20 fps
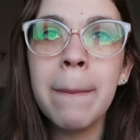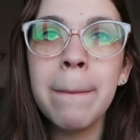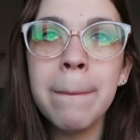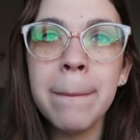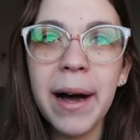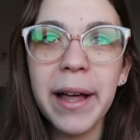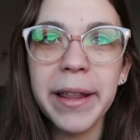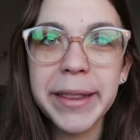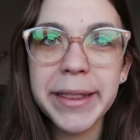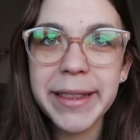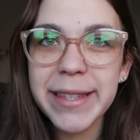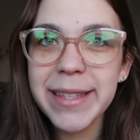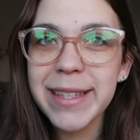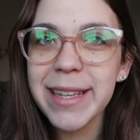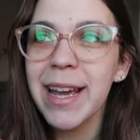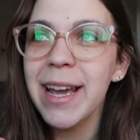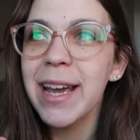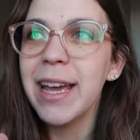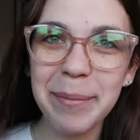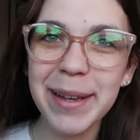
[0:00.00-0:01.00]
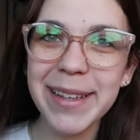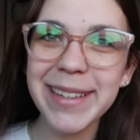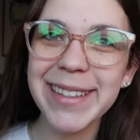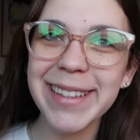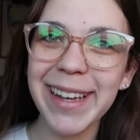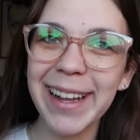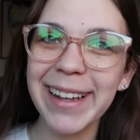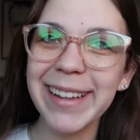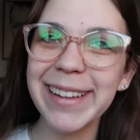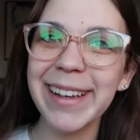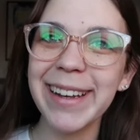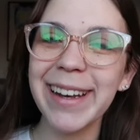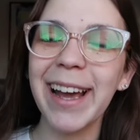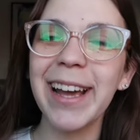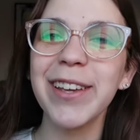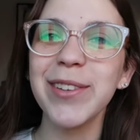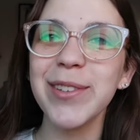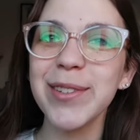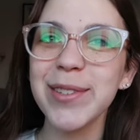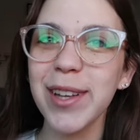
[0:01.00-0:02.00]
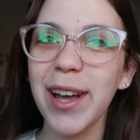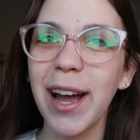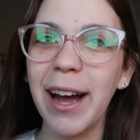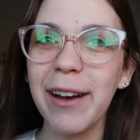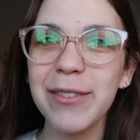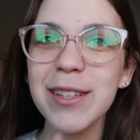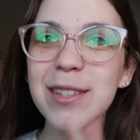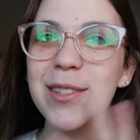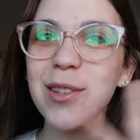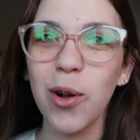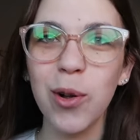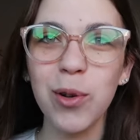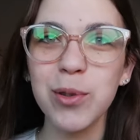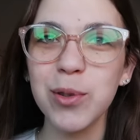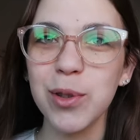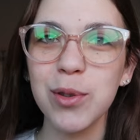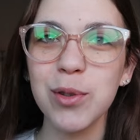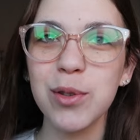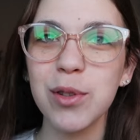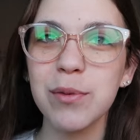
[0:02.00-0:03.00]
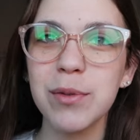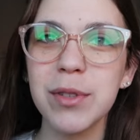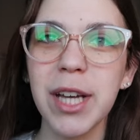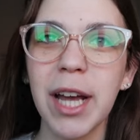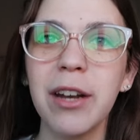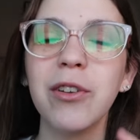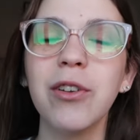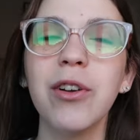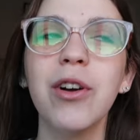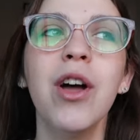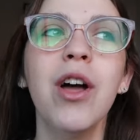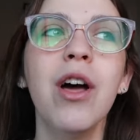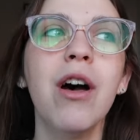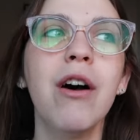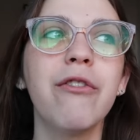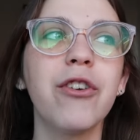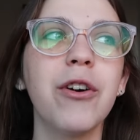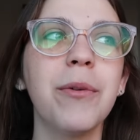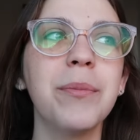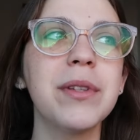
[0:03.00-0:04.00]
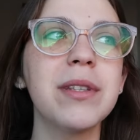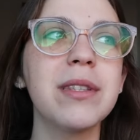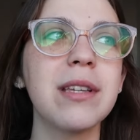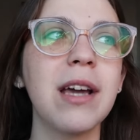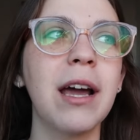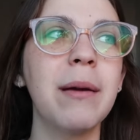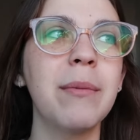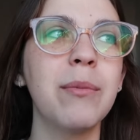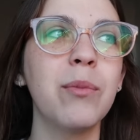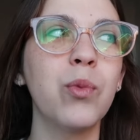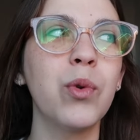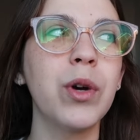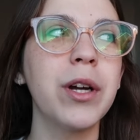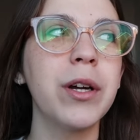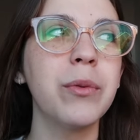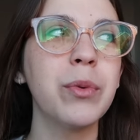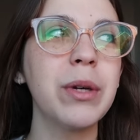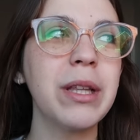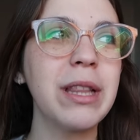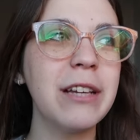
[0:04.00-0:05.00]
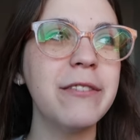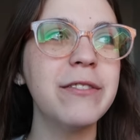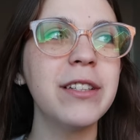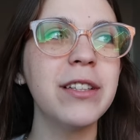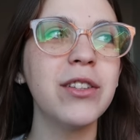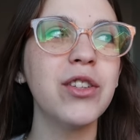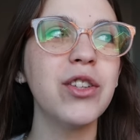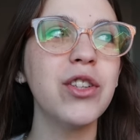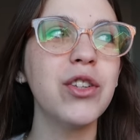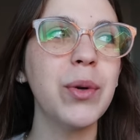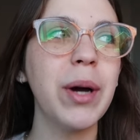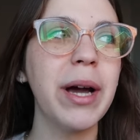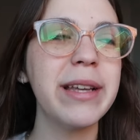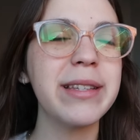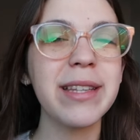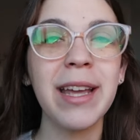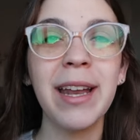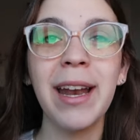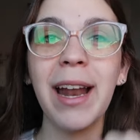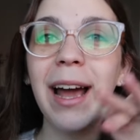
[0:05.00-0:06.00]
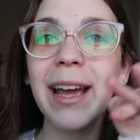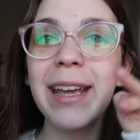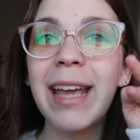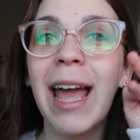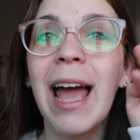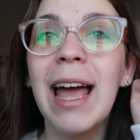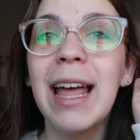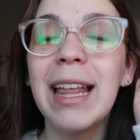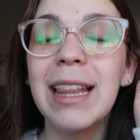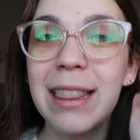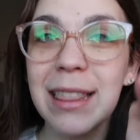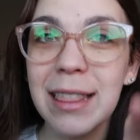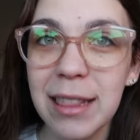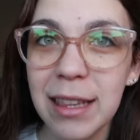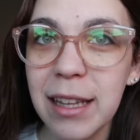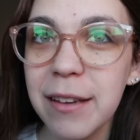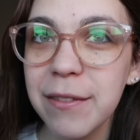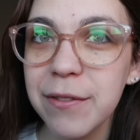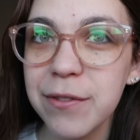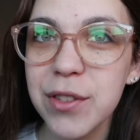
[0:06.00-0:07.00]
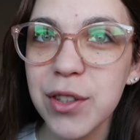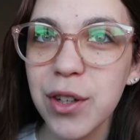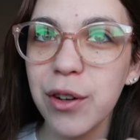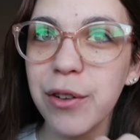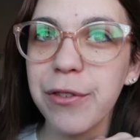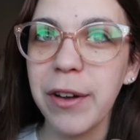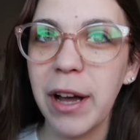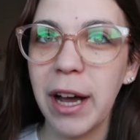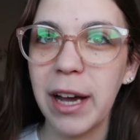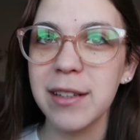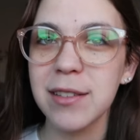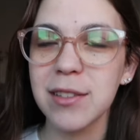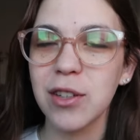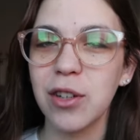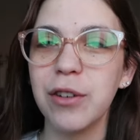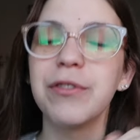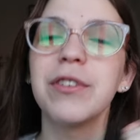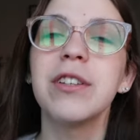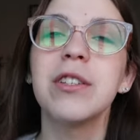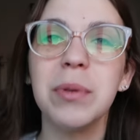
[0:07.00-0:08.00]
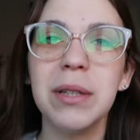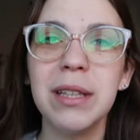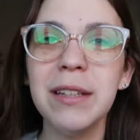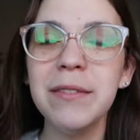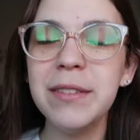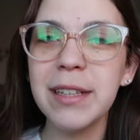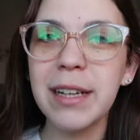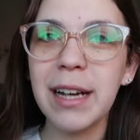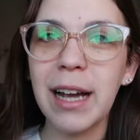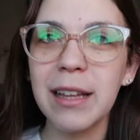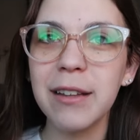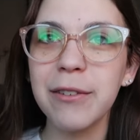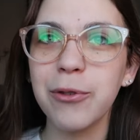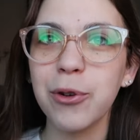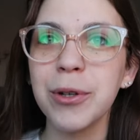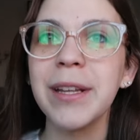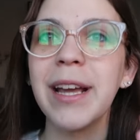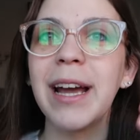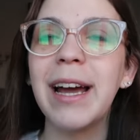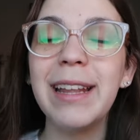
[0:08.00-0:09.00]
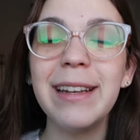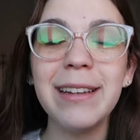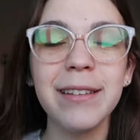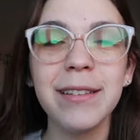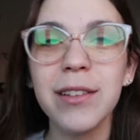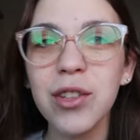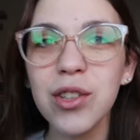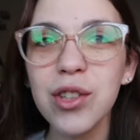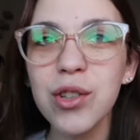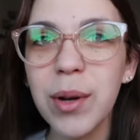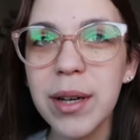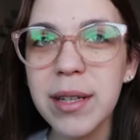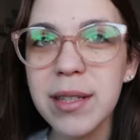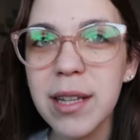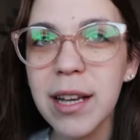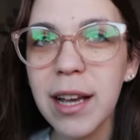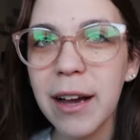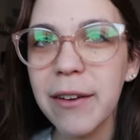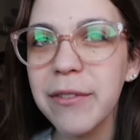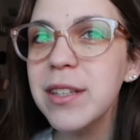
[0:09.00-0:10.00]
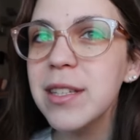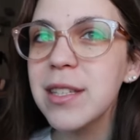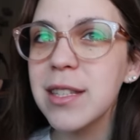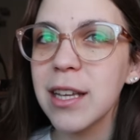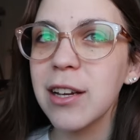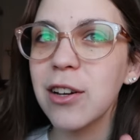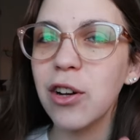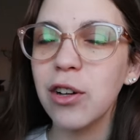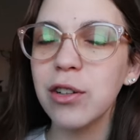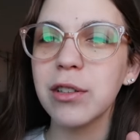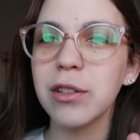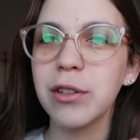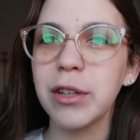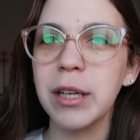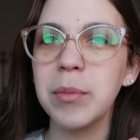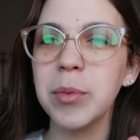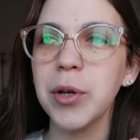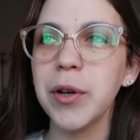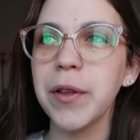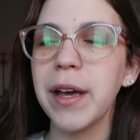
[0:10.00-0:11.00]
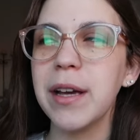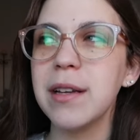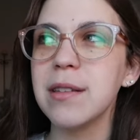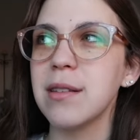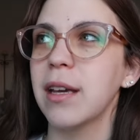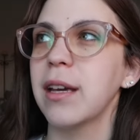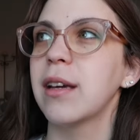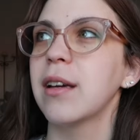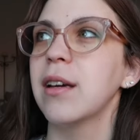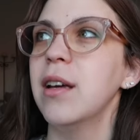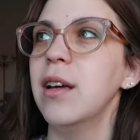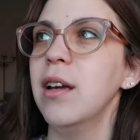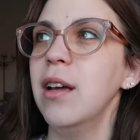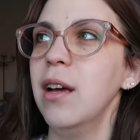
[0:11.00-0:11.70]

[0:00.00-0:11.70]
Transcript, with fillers: months. My bestie Yaldi and I used to have this old YouTube channel from the time where we lived in the US, and I lived of iced coffees. We lived in California, and in the US they have this thing called creamer that is like